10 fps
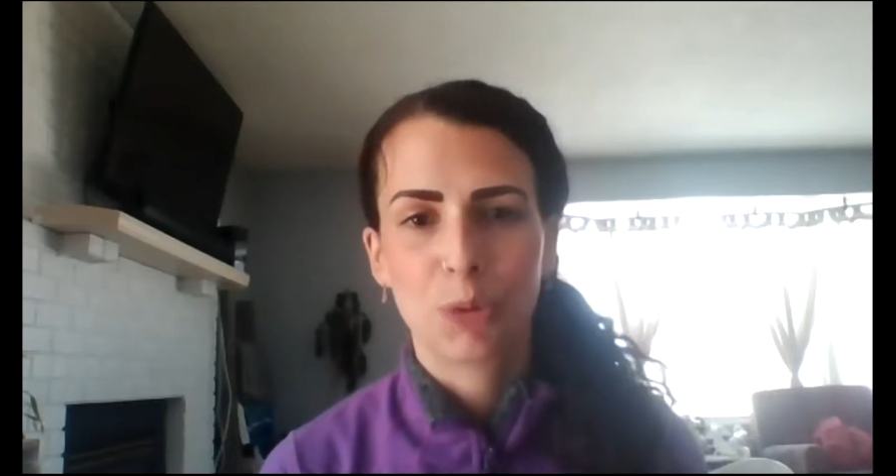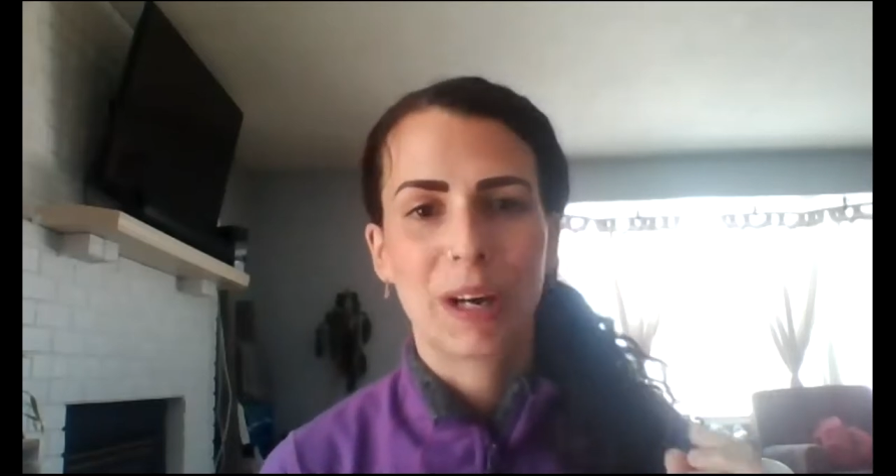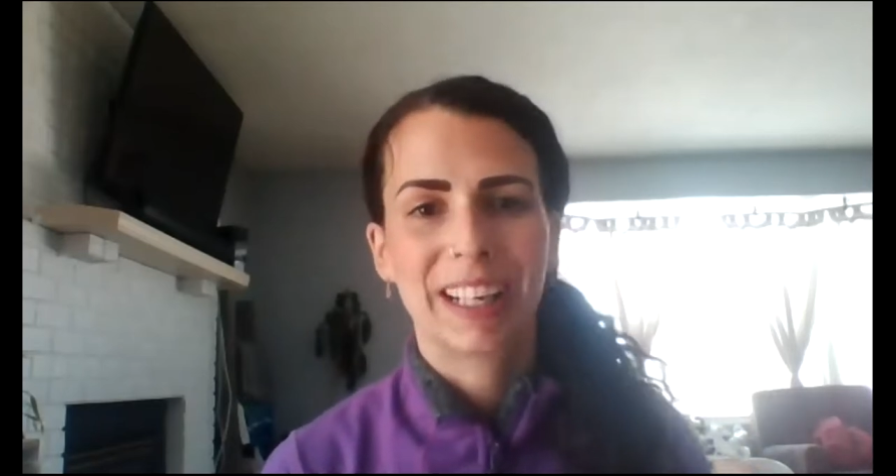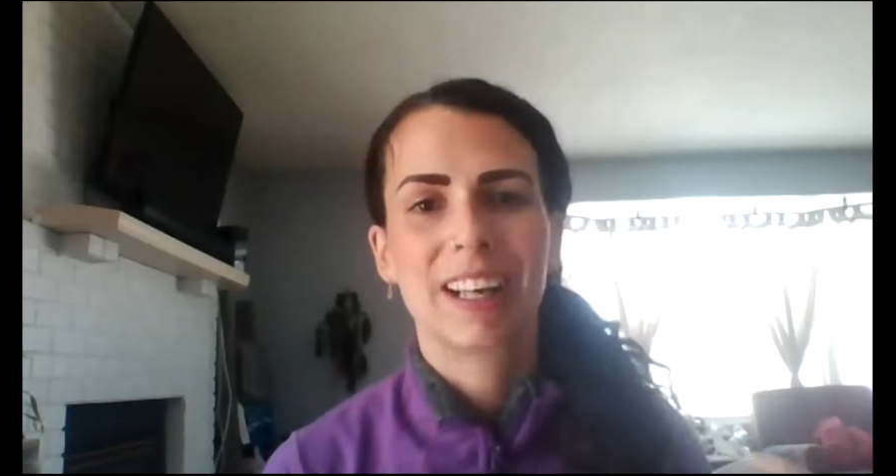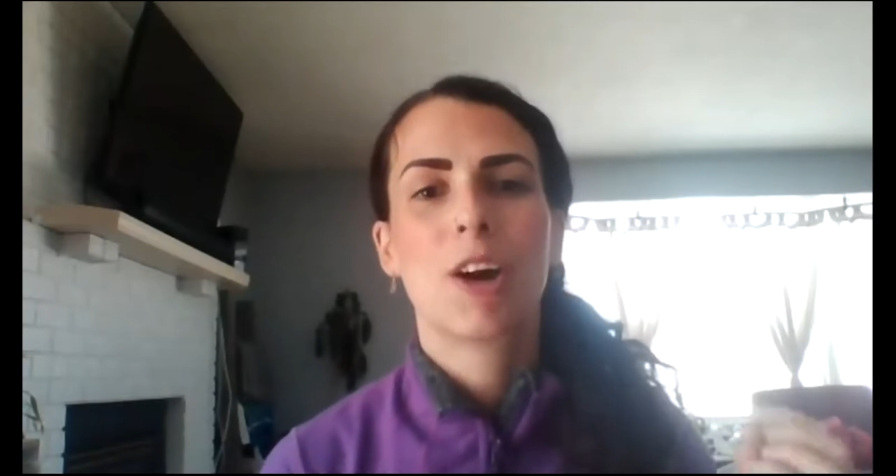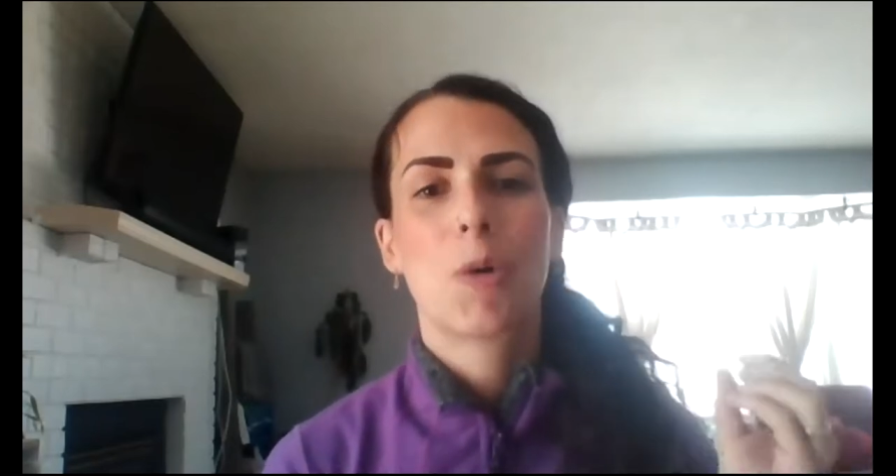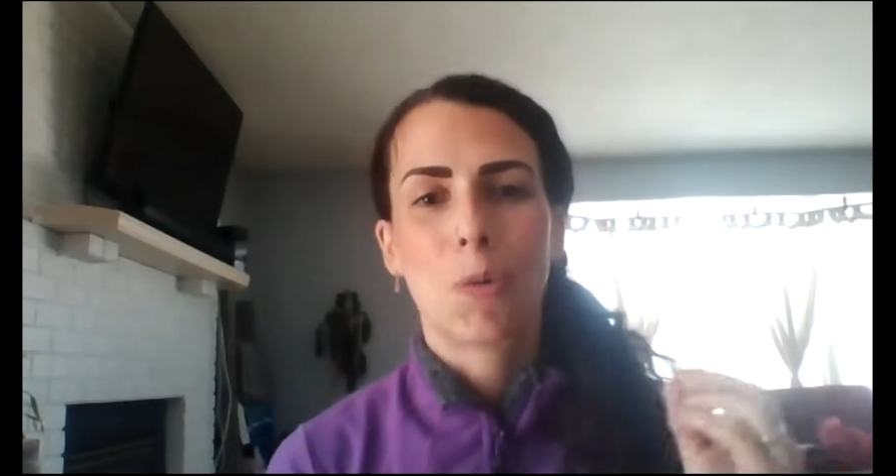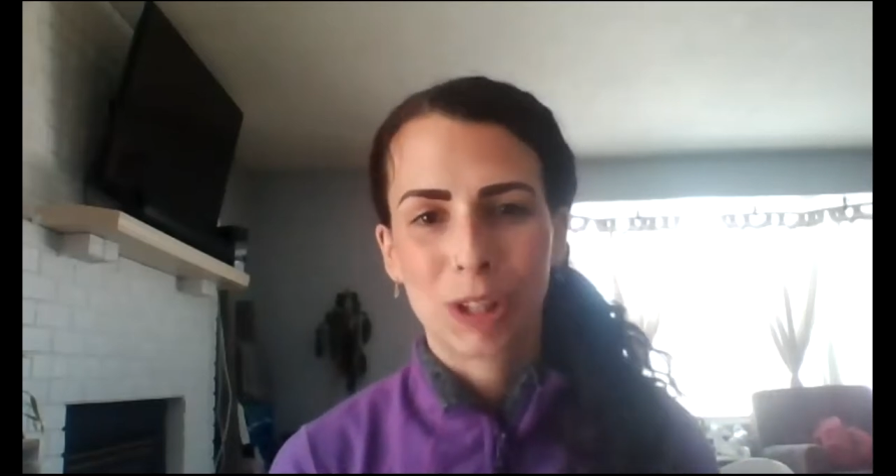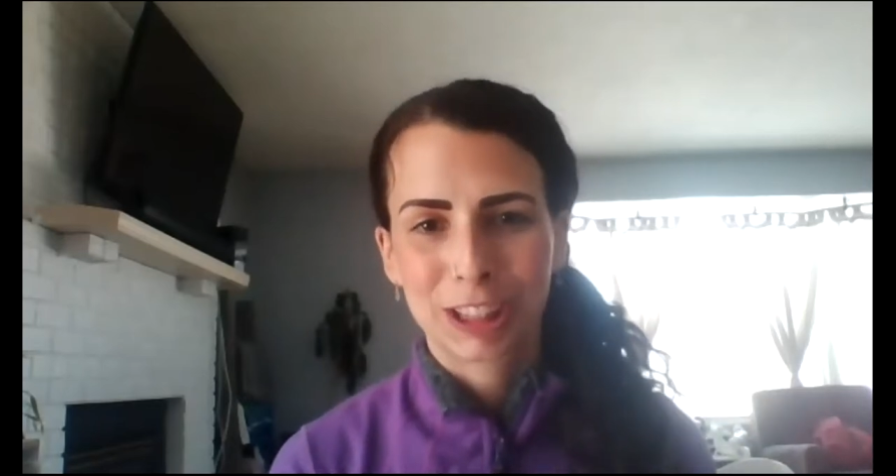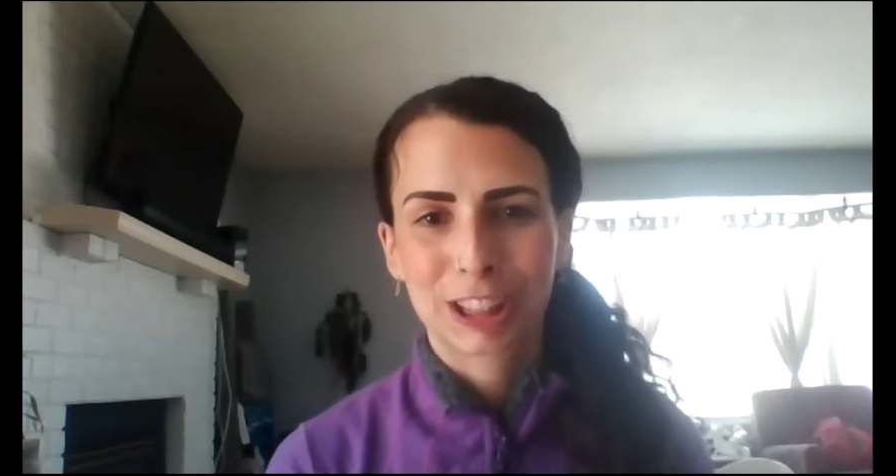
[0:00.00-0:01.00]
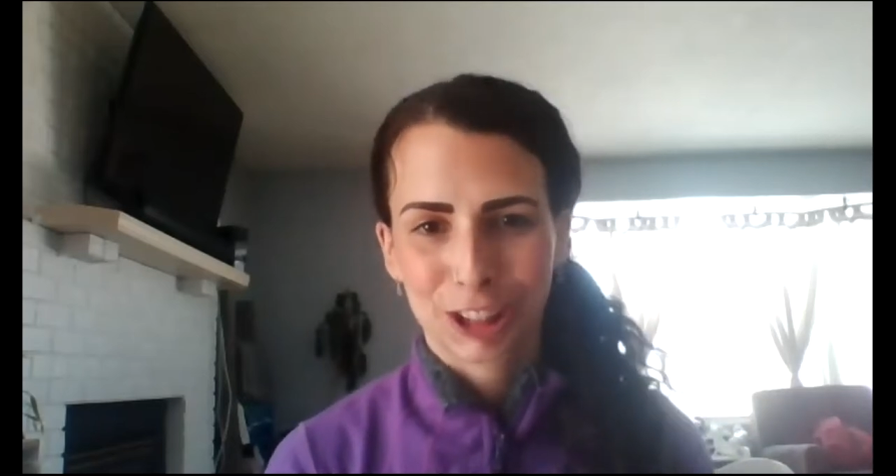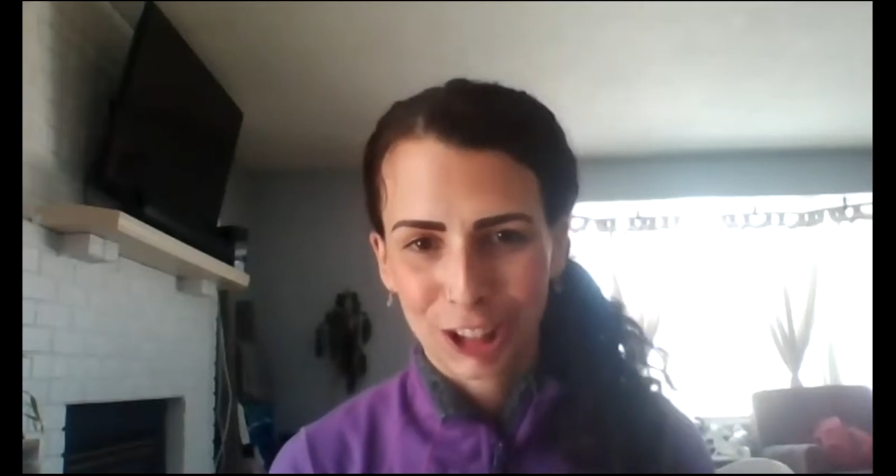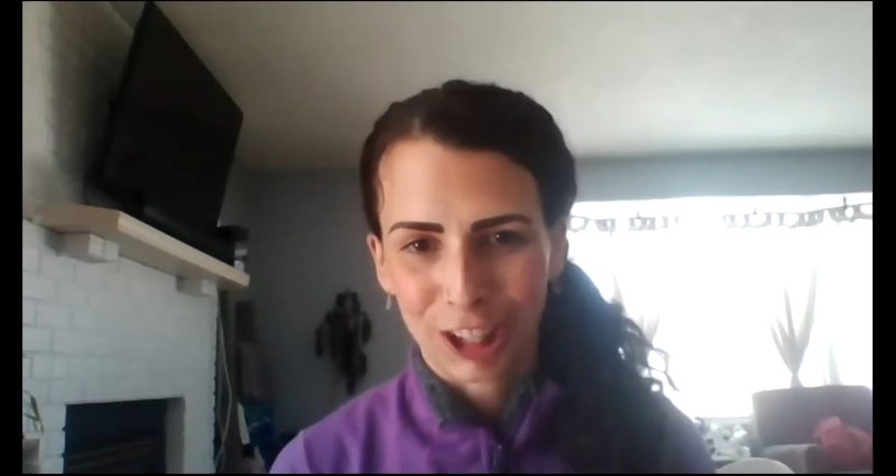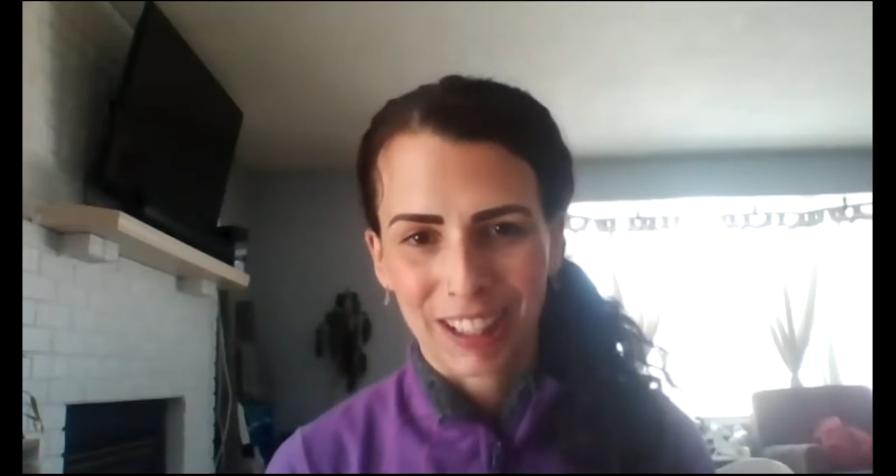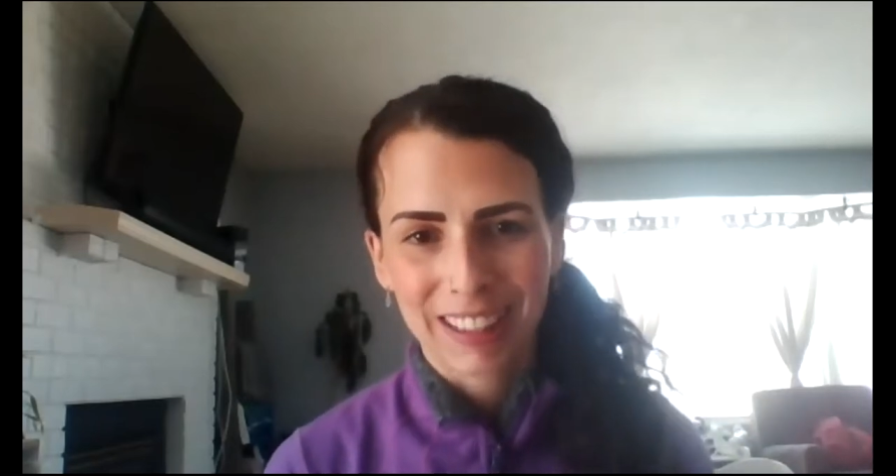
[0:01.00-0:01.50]
you weigh it once it's
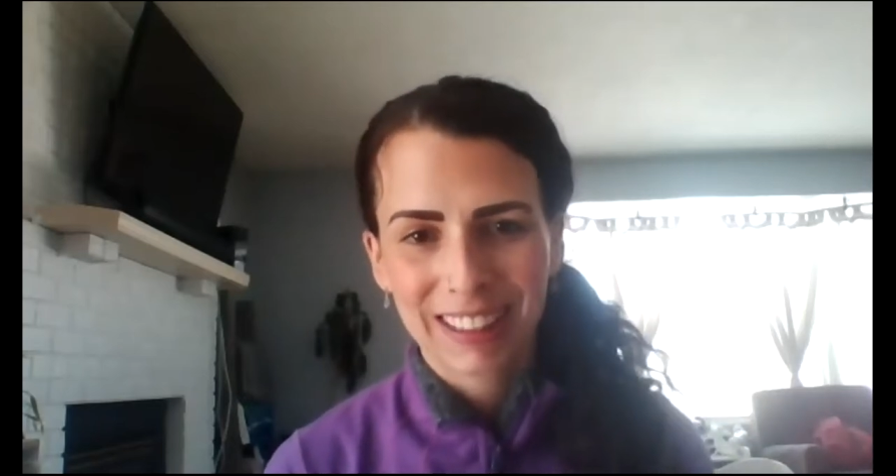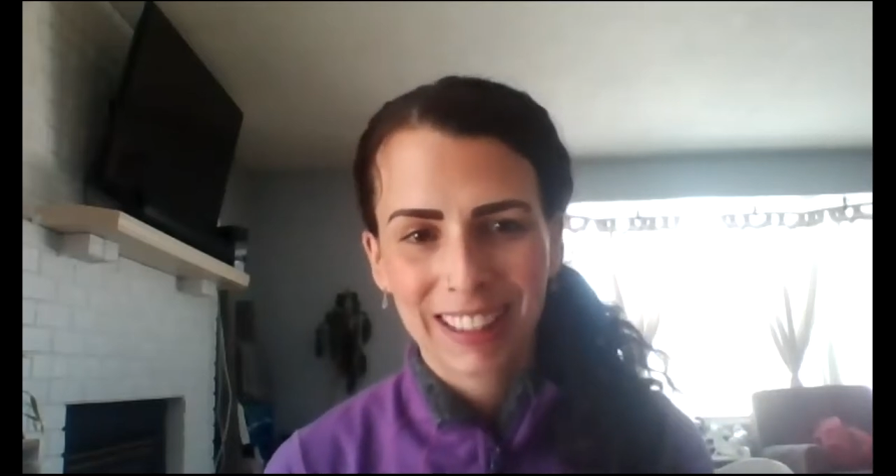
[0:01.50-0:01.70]
cooked,